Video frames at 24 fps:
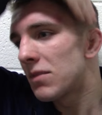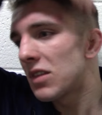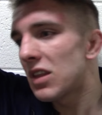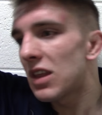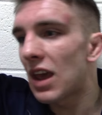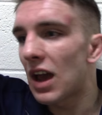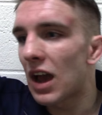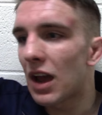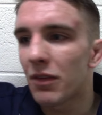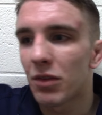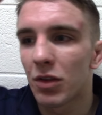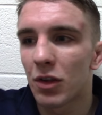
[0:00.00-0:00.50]

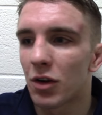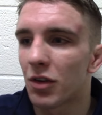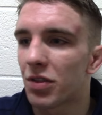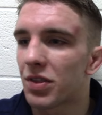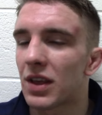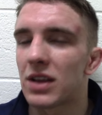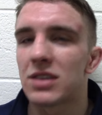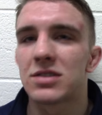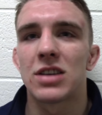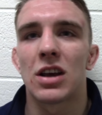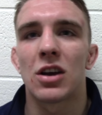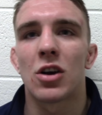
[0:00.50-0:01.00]
yeah, I have little
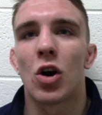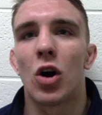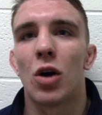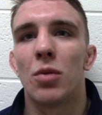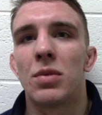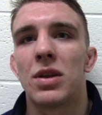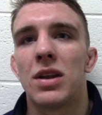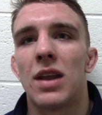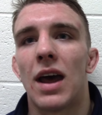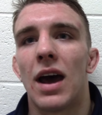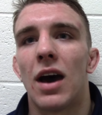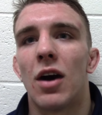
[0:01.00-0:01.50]
things that calm
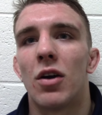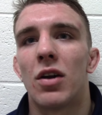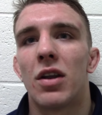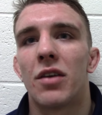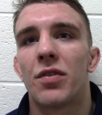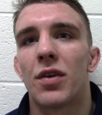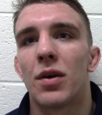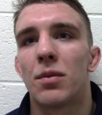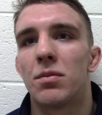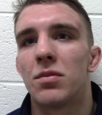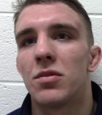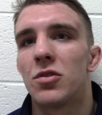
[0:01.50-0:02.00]
me down
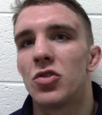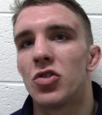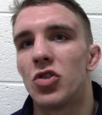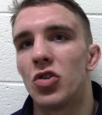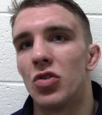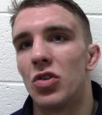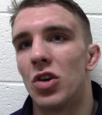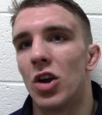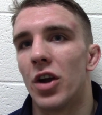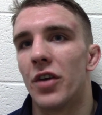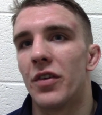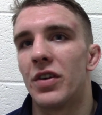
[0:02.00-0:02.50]
if I'm
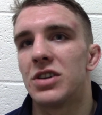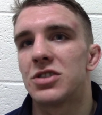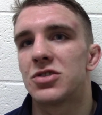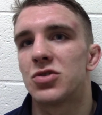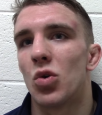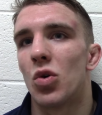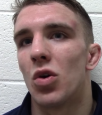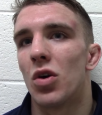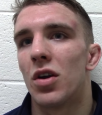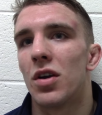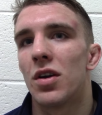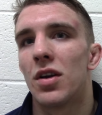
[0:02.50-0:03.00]
too nervous,
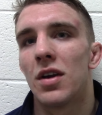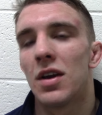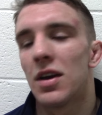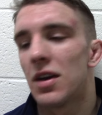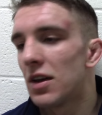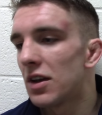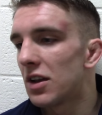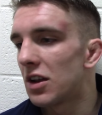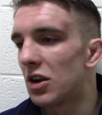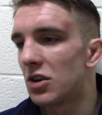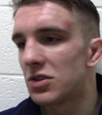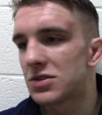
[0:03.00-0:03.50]
or
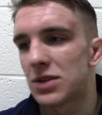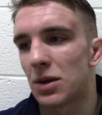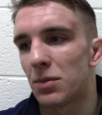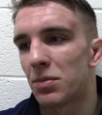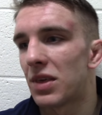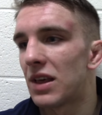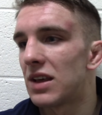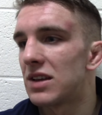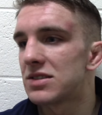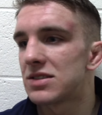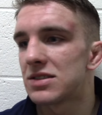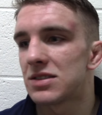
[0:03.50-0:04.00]
you know, some
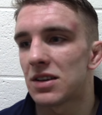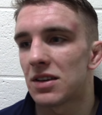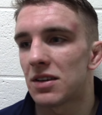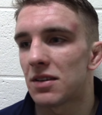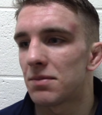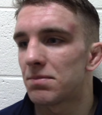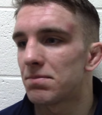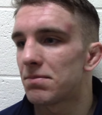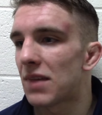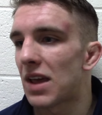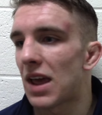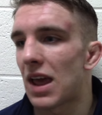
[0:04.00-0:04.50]
things.
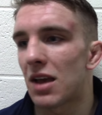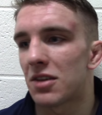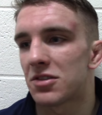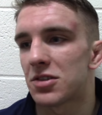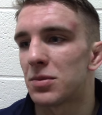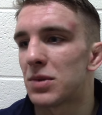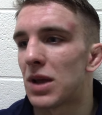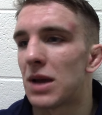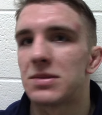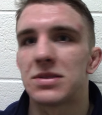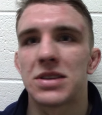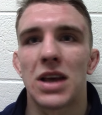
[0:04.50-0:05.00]

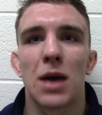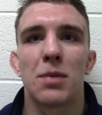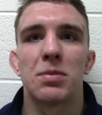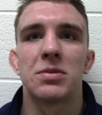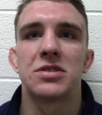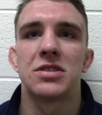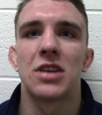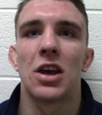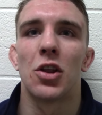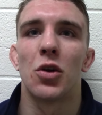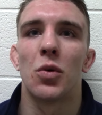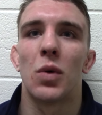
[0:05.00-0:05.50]
Sometimes it
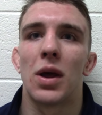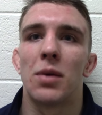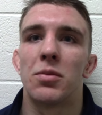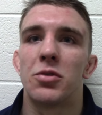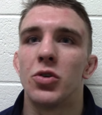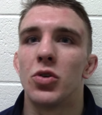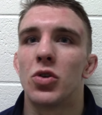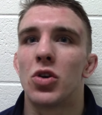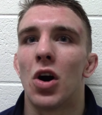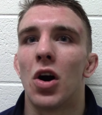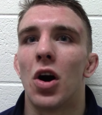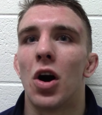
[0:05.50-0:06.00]
happens the other way. I'm
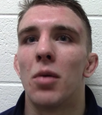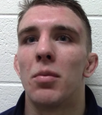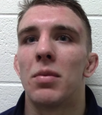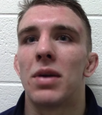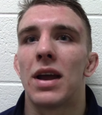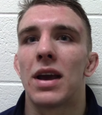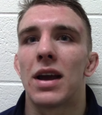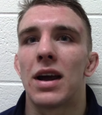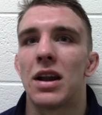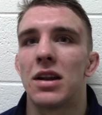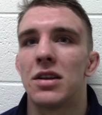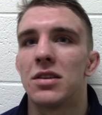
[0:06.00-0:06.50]
too calm, and
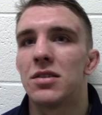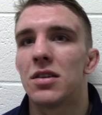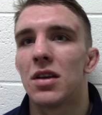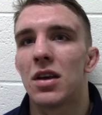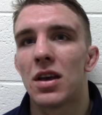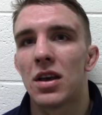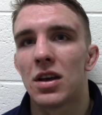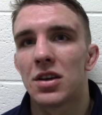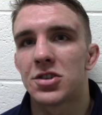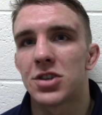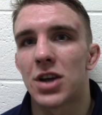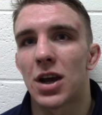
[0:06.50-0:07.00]
I gotta
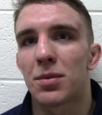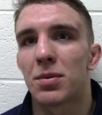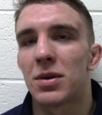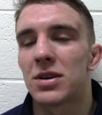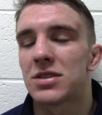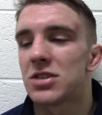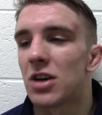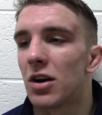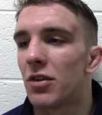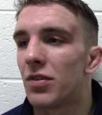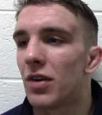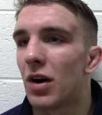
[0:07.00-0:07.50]
jack
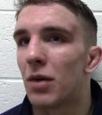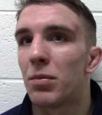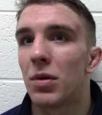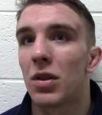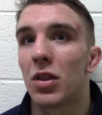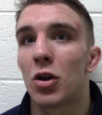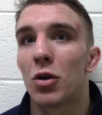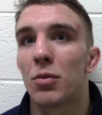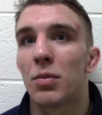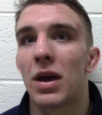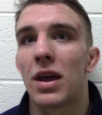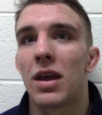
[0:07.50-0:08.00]
myself. What do you do?
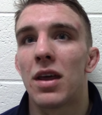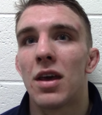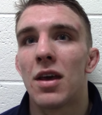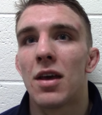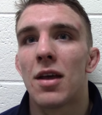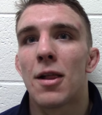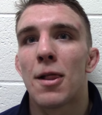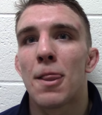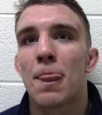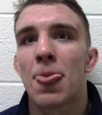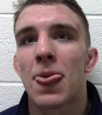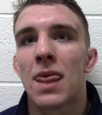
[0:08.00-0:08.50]
What do you
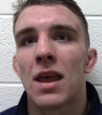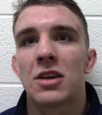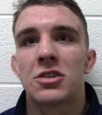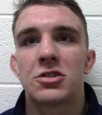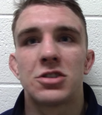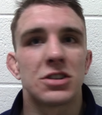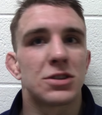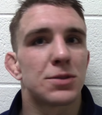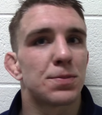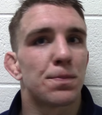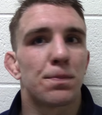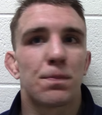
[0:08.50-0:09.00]
do?
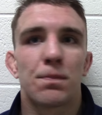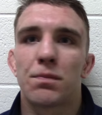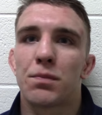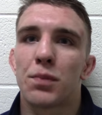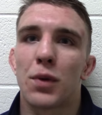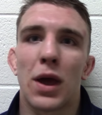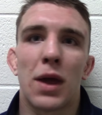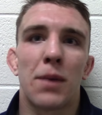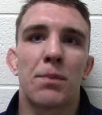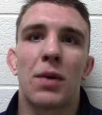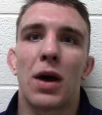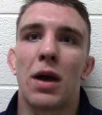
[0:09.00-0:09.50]
Just
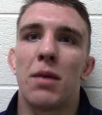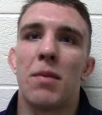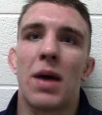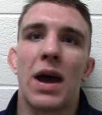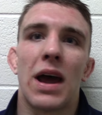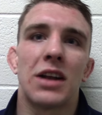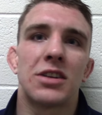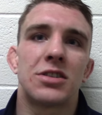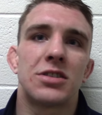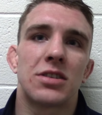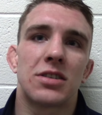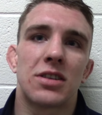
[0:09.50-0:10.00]
play it by
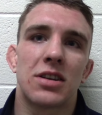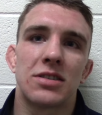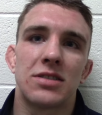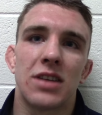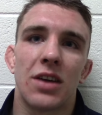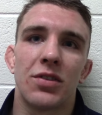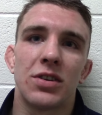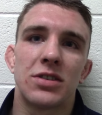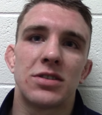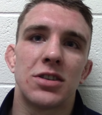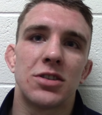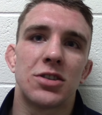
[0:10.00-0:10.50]
match because
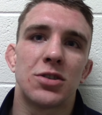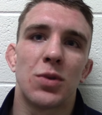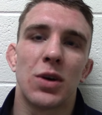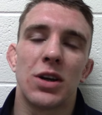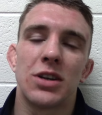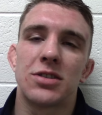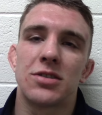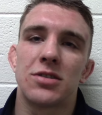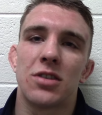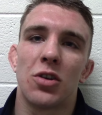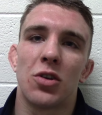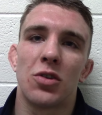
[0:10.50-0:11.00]
every
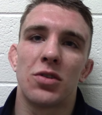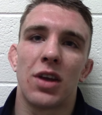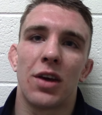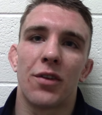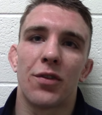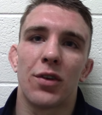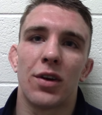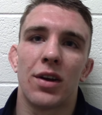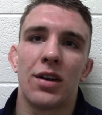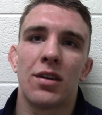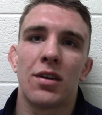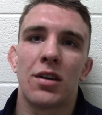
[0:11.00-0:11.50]
situation's a little
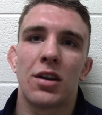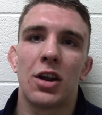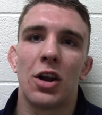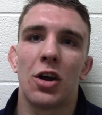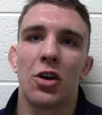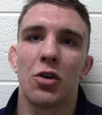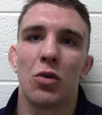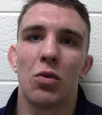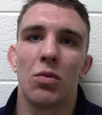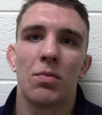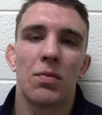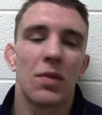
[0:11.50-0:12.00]
different. You know,
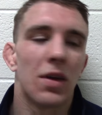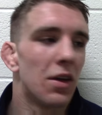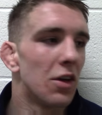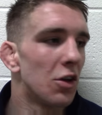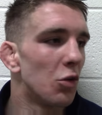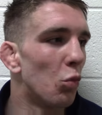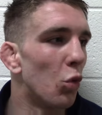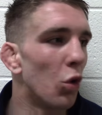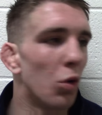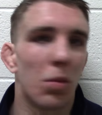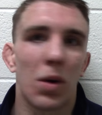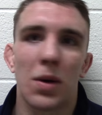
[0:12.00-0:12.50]
your
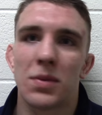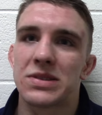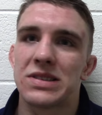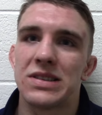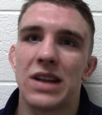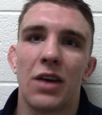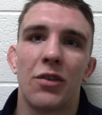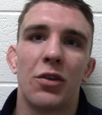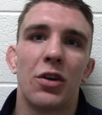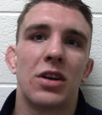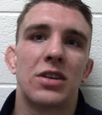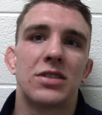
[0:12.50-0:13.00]
warm up's
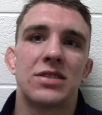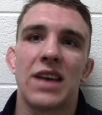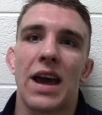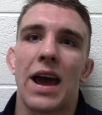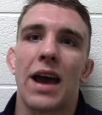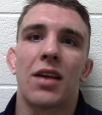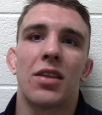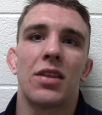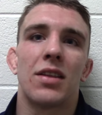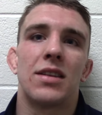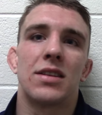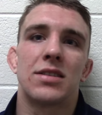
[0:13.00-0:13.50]
never
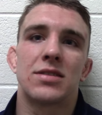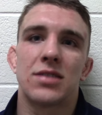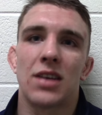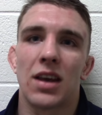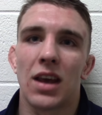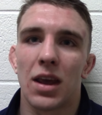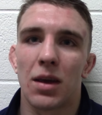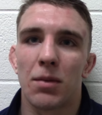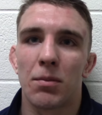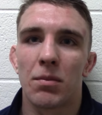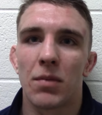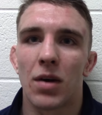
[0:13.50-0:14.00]
exactly the
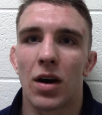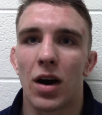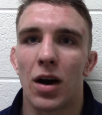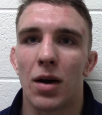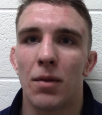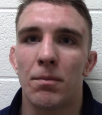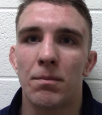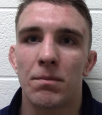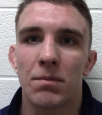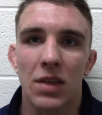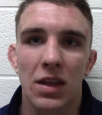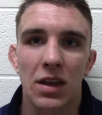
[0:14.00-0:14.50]
same.
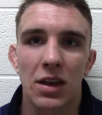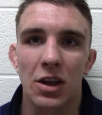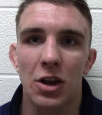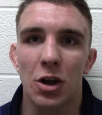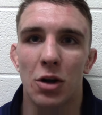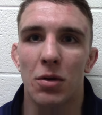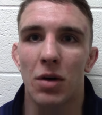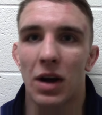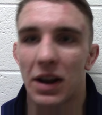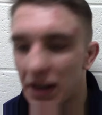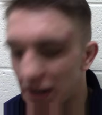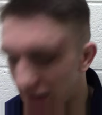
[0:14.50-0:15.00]
Um, you
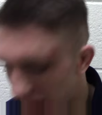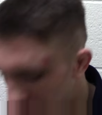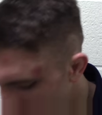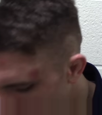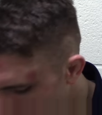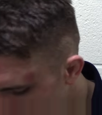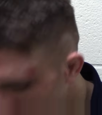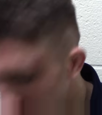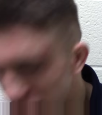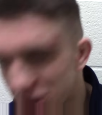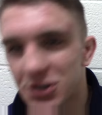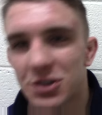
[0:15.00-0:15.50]
know, I didn't
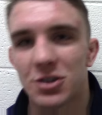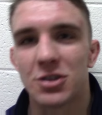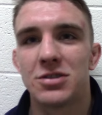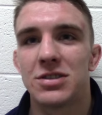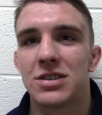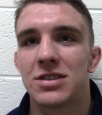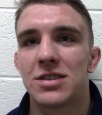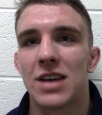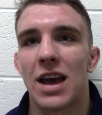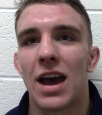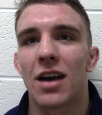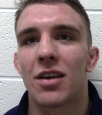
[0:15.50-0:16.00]
tie my shoes
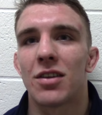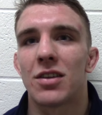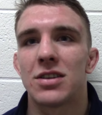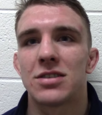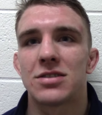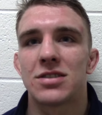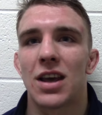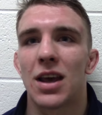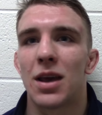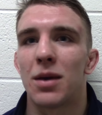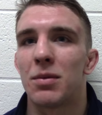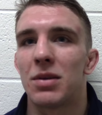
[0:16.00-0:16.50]
exactly the
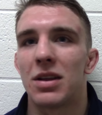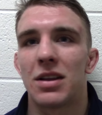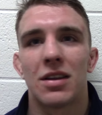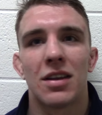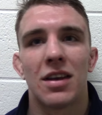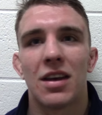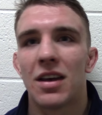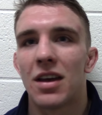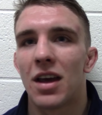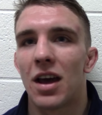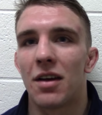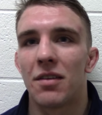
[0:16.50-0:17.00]
same. It,
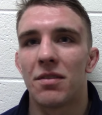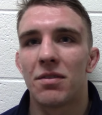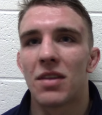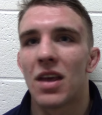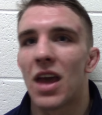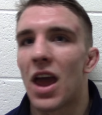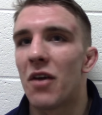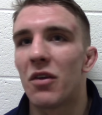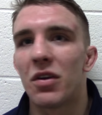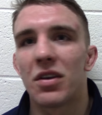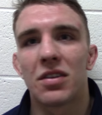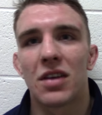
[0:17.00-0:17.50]

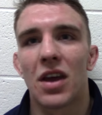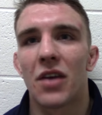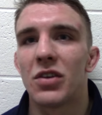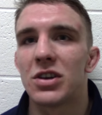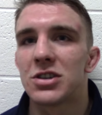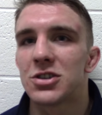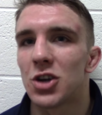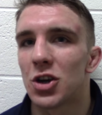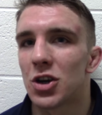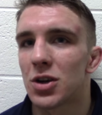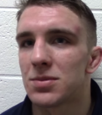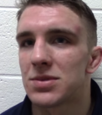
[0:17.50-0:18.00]
every every
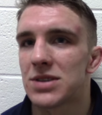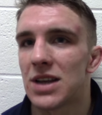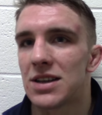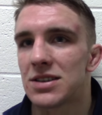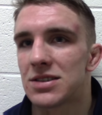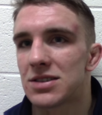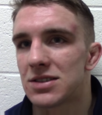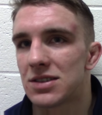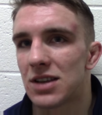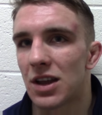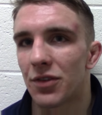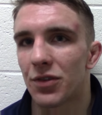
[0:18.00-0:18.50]
circumstance
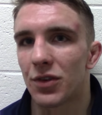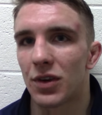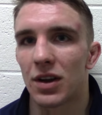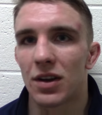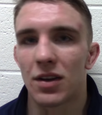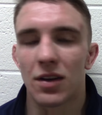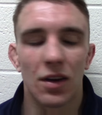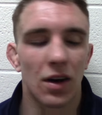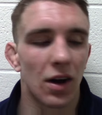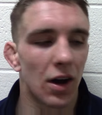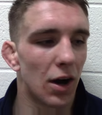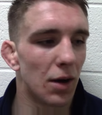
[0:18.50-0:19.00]
is different.
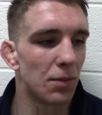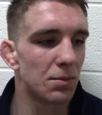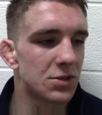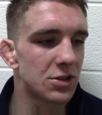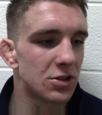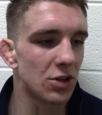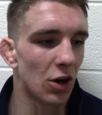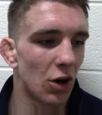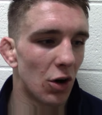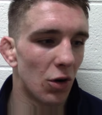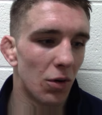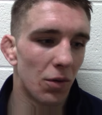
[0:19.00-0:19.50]
Um,
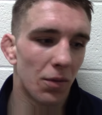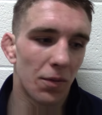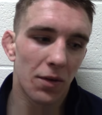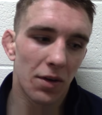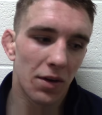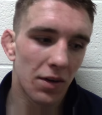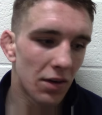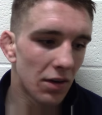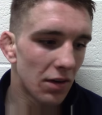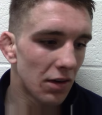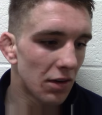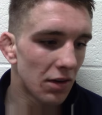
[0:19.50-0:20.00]
so
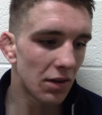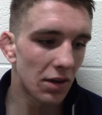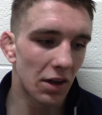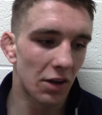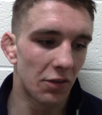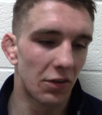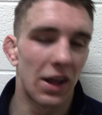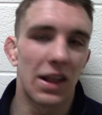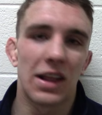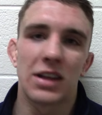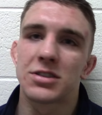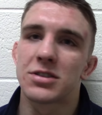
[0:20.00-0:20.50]

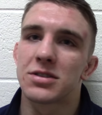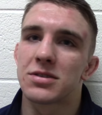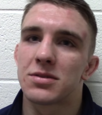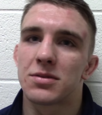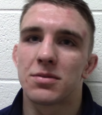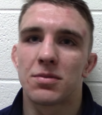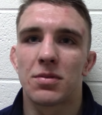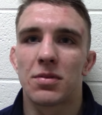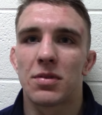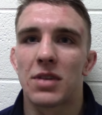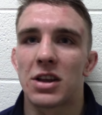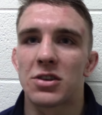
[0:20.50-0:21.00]
that's
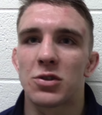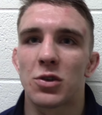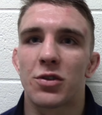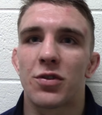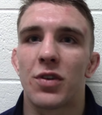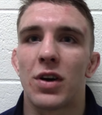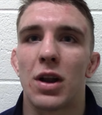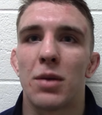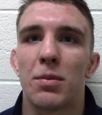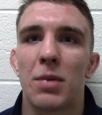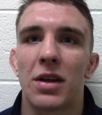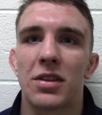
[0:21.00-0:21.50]
that's what's
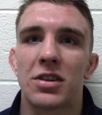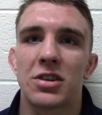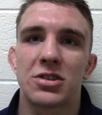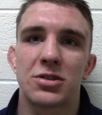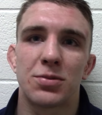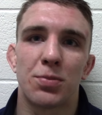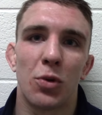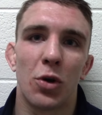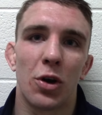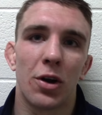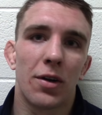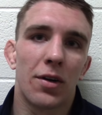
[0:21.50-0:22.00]
fun about this
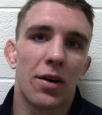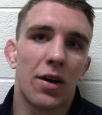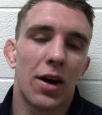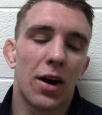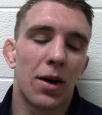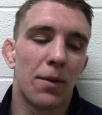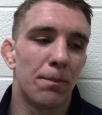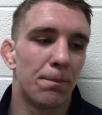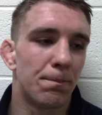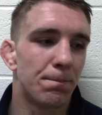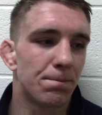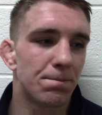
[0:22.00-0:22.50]
sport.
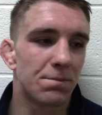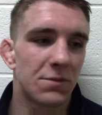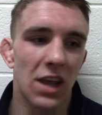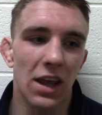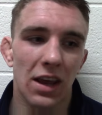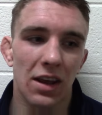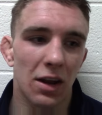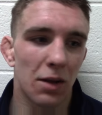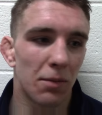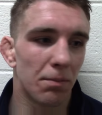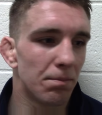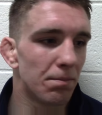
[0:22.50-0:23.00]
Um,
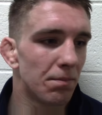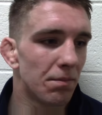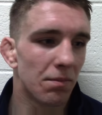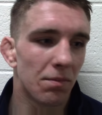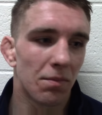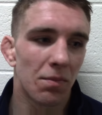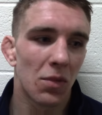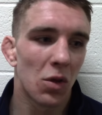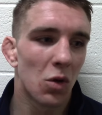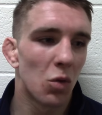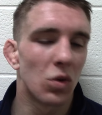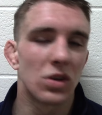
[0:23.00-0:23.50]
taking it
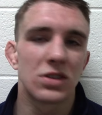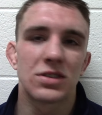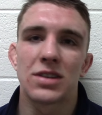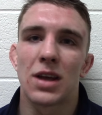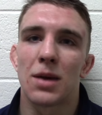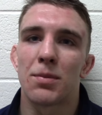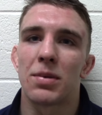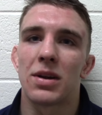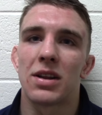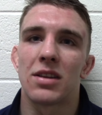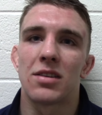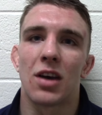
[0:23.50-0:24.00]
one
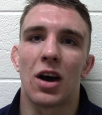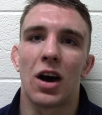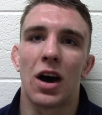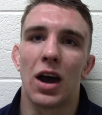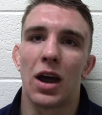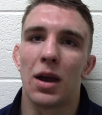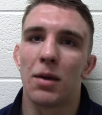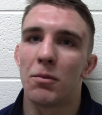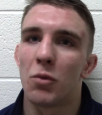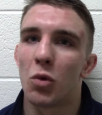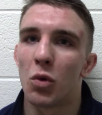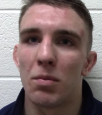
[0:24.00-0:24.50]
step at a
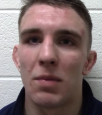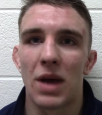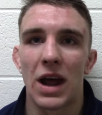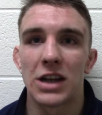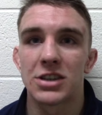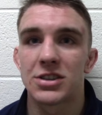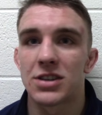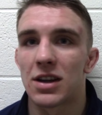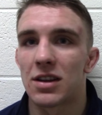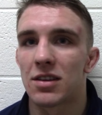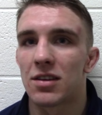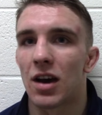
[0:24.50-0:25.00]
time, one
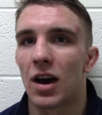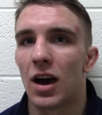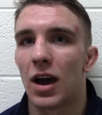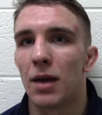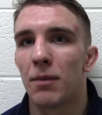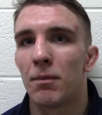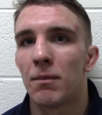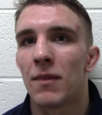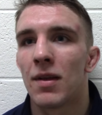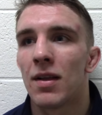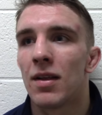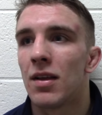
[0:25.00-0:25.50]
match at a
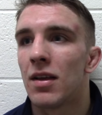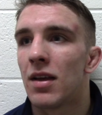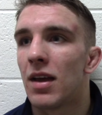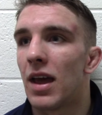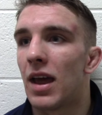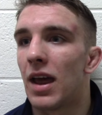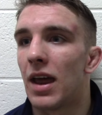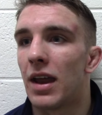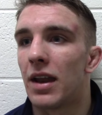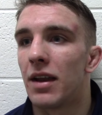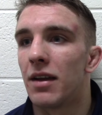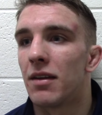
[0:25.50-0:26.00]
time.
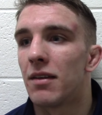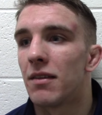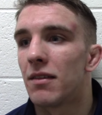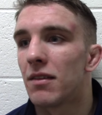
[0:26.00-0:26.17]
And